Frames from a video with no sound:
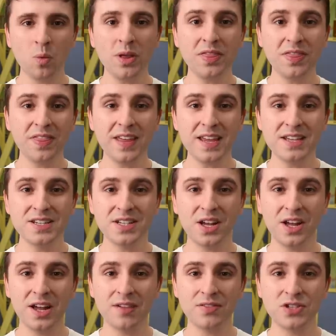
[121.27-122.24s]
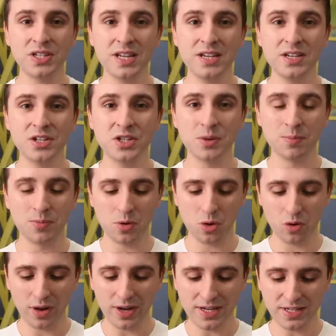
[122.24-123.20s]
With these, I have seen some
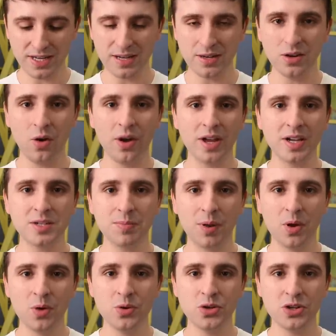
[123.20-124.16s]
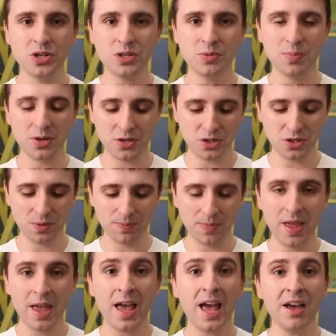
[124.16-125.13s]
crazy, not explosions, but
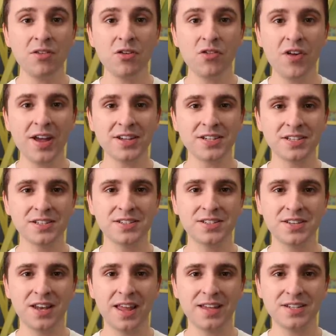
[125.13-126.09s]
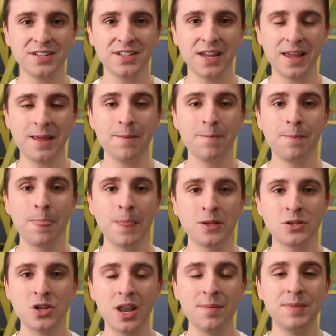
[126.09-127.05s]
some effervescence, let's say.
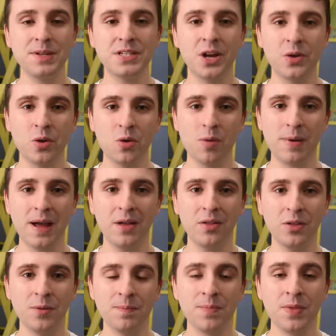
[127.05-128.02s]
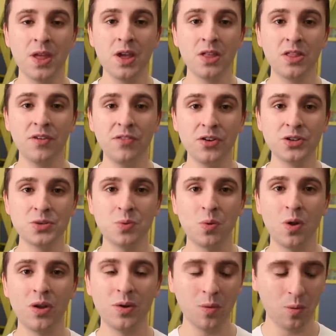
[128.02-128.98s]
So let me tell you about them. The first
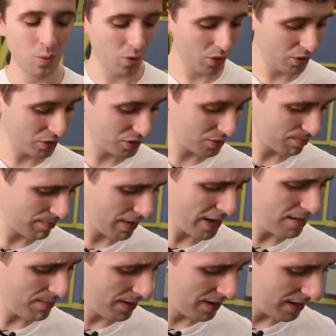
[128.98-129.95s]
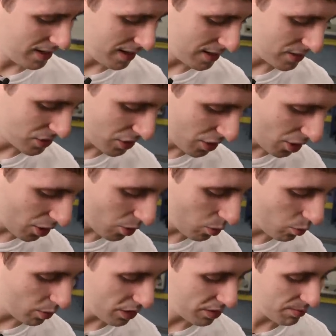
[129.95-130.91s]
one was many, many years
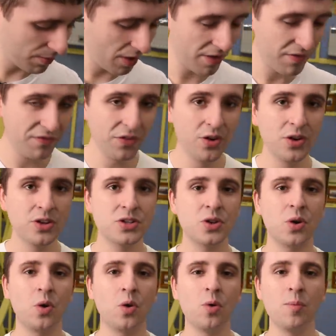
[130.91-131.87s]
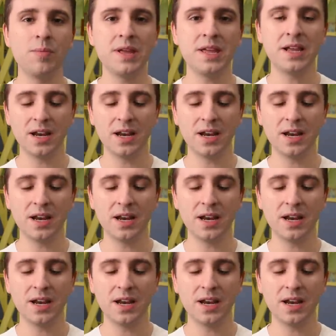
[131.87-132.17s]
ago with my first Hornby